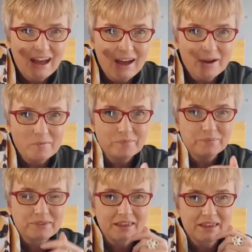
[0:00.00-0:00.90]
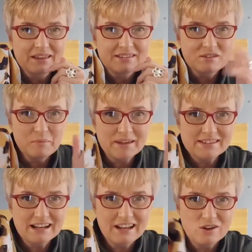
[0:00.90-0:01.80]
So you've
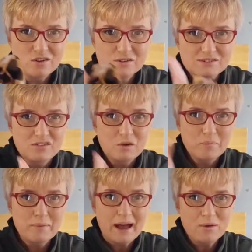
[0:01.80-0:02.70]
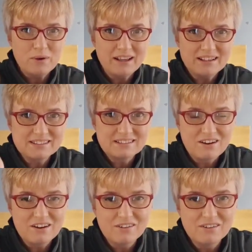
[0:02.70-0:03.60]
basically got a sort of a bat wing
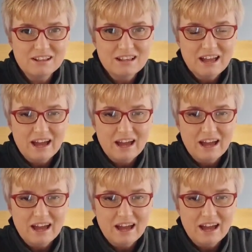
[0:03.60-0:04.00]
style